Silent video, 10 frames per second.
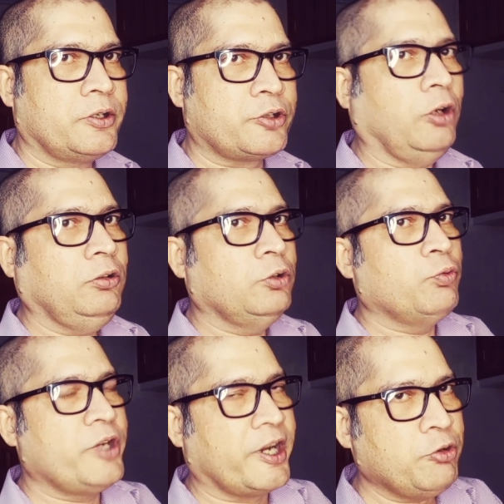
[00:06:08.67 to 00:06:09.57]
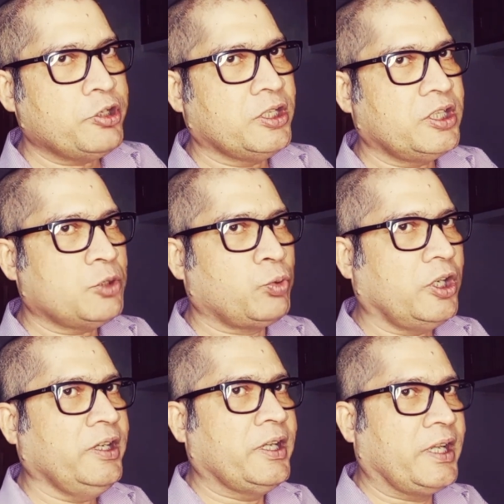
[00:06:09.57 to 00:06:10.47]
So we are using this
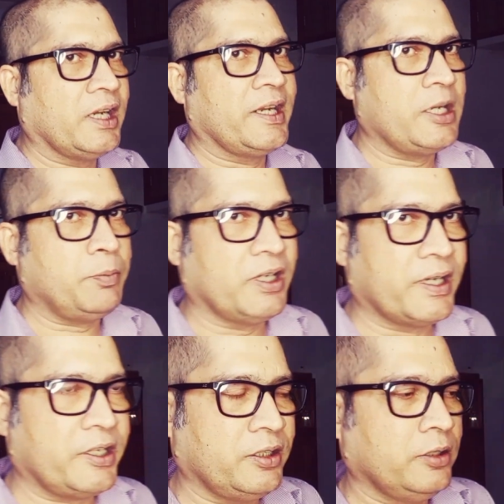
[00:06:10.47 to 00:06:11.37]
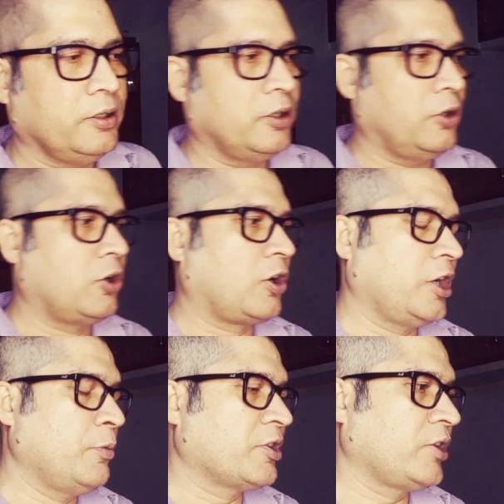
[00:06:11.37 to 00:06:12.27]
word, higgledy-piggledy.
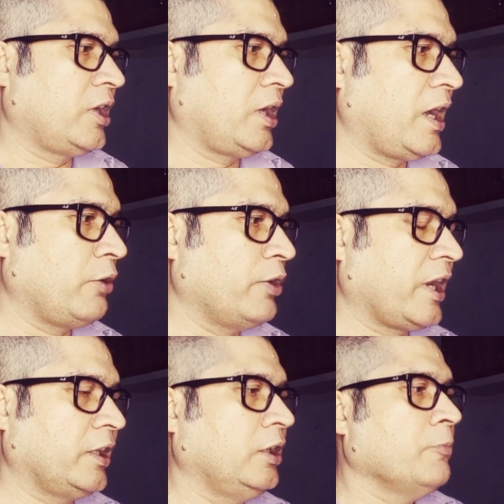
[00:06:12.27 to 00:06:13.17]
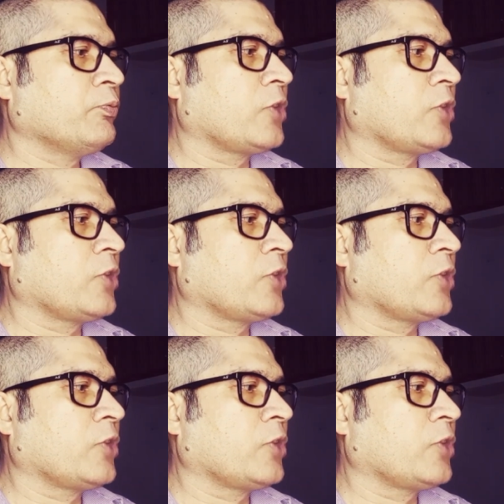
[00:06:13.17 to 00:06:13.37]
Or you may say, when I